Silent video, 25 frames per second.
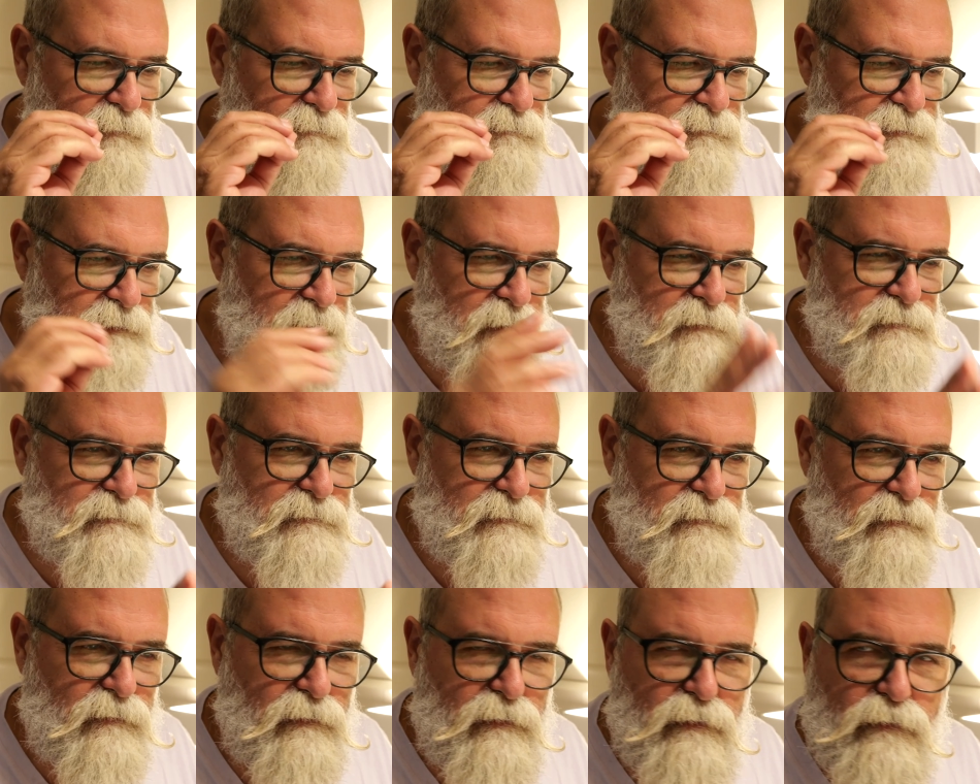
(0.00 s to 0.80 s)

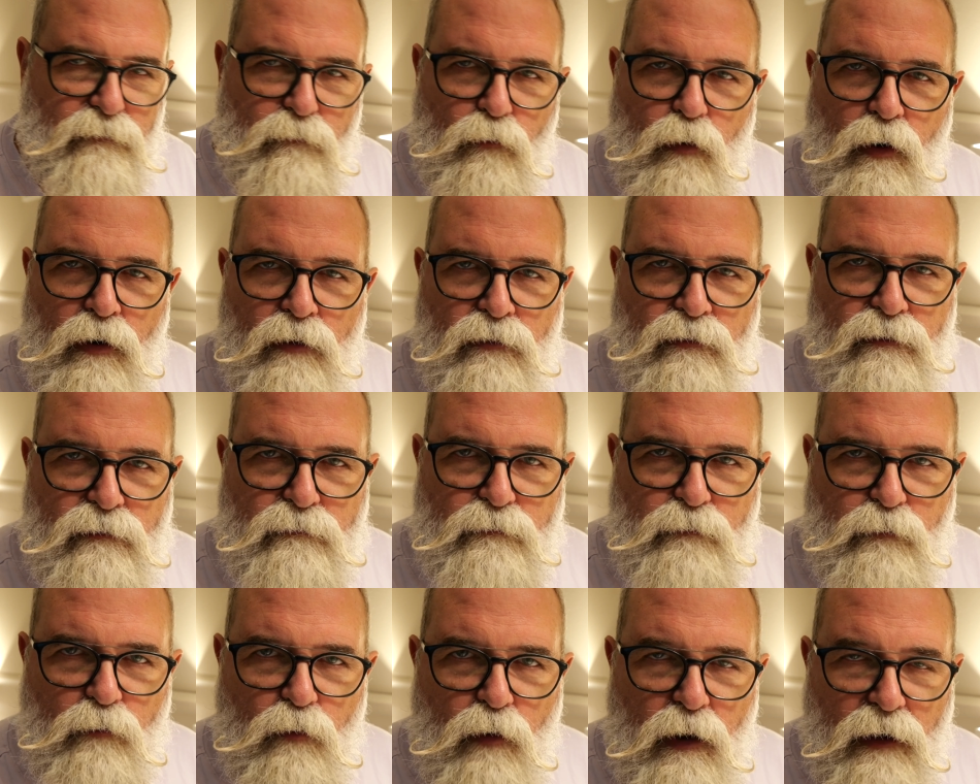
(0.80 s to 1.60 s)
sends
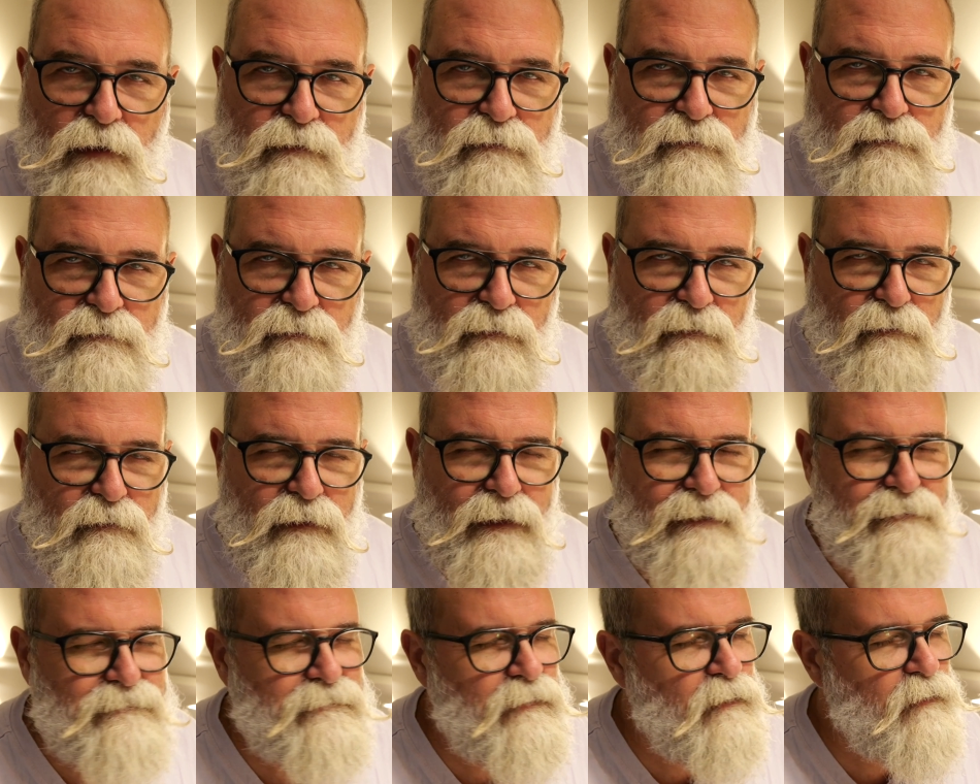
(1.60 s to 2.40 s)
100 watts.
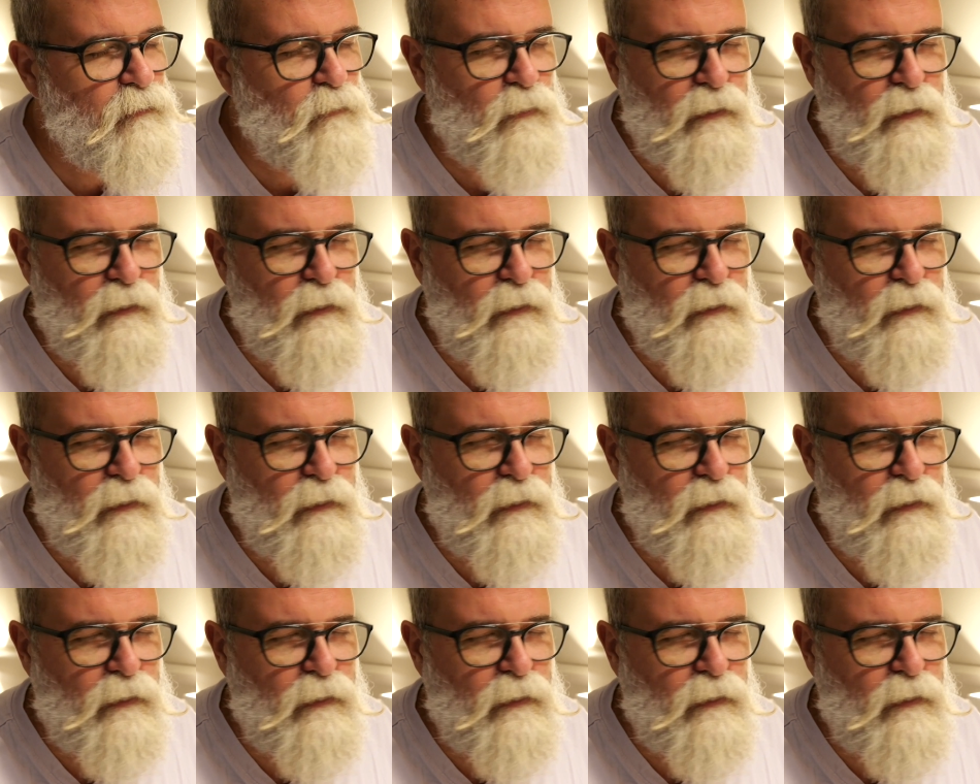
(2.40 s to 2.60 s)
That's not the